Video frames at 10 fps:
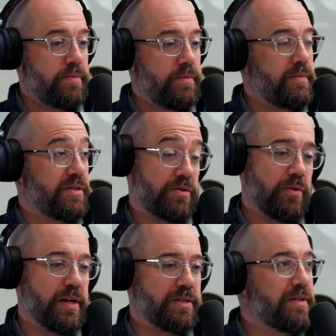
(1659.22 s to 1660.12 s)
It's a
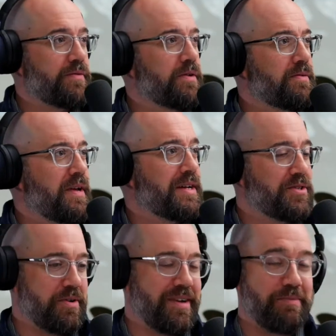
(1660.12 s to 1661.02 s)
risk if you
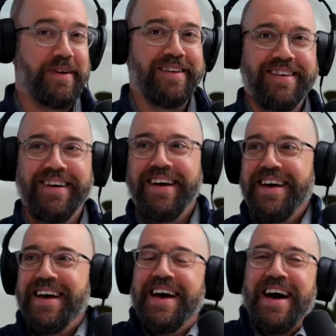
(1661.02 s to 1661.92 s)
answer it. But
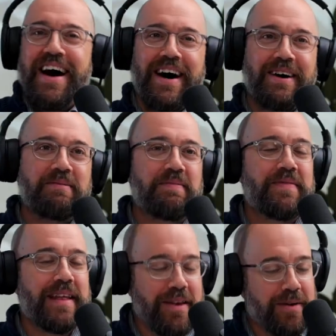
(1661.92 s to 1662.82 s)

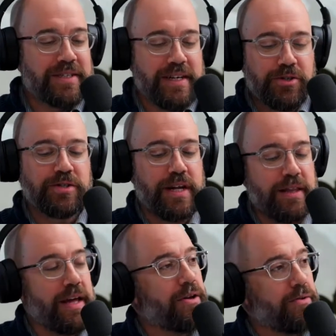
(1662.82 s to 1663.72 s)
it's interesting
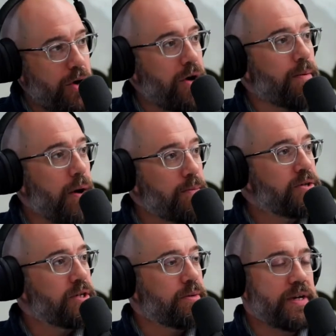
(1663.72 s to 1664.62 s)
that you talk about
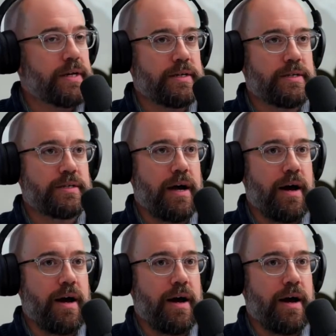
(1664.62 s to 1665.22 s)
music because